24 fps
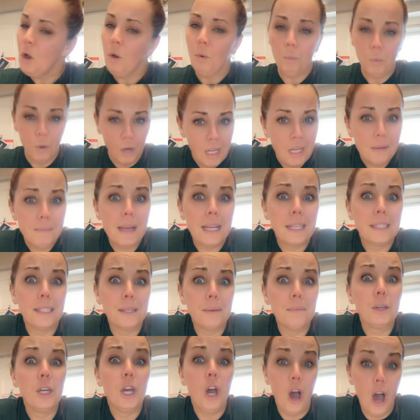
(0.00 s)
We're going to make
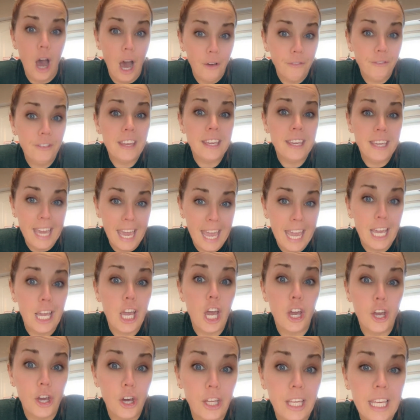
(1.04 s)
some coffee cake
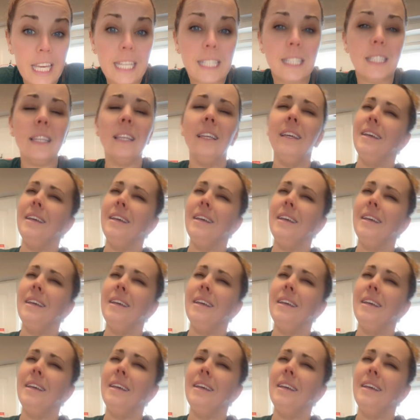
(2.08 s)
cookies.